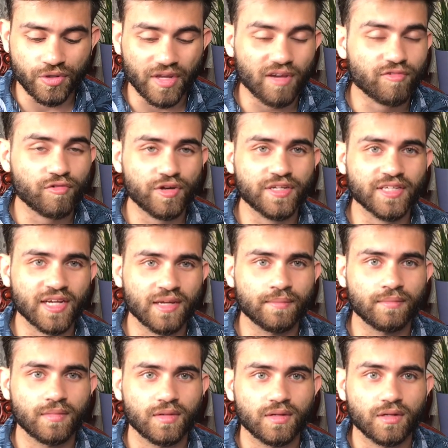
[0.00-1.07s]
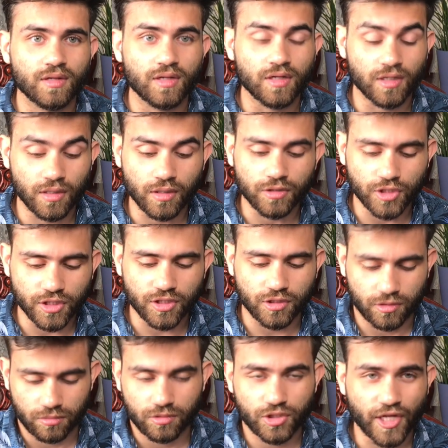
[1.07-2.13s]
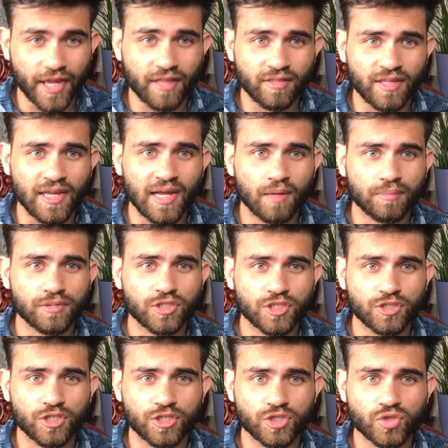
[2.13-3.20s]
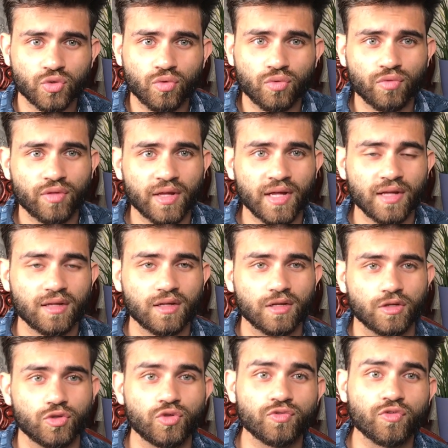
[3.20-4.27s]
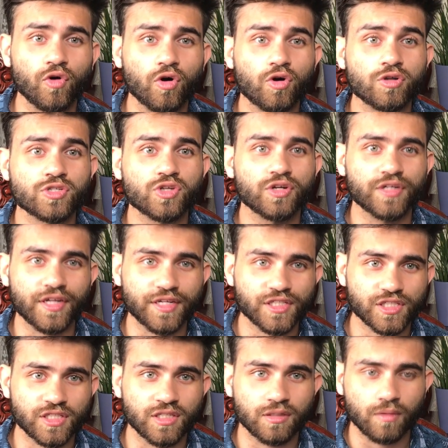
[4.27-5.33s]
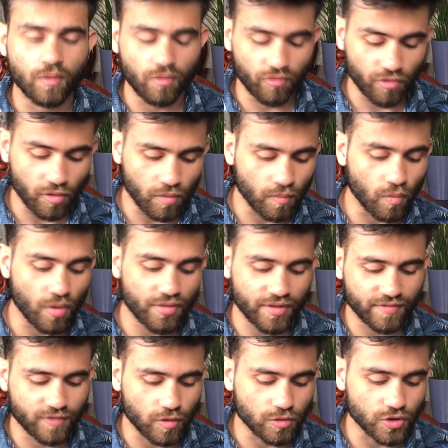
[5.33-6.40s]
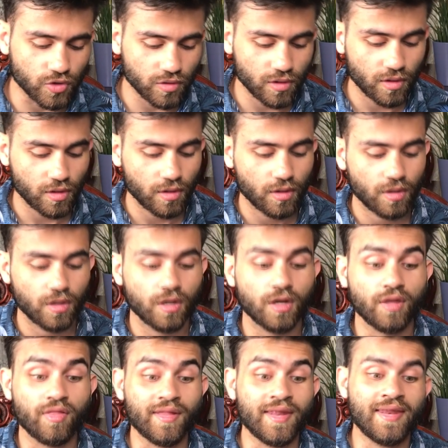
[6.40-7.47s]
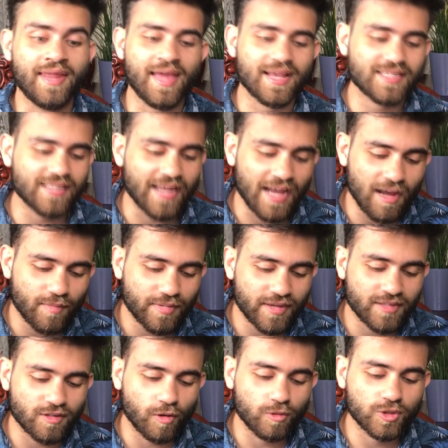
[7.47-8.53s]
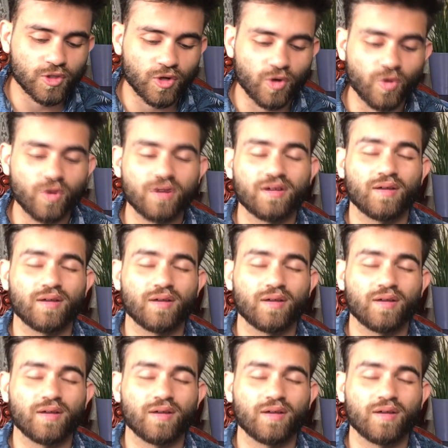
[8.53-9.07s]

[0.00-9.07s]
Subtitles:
you have free time, just checking the app just to ensure that you've got consolidation from what they've told you. The next app is also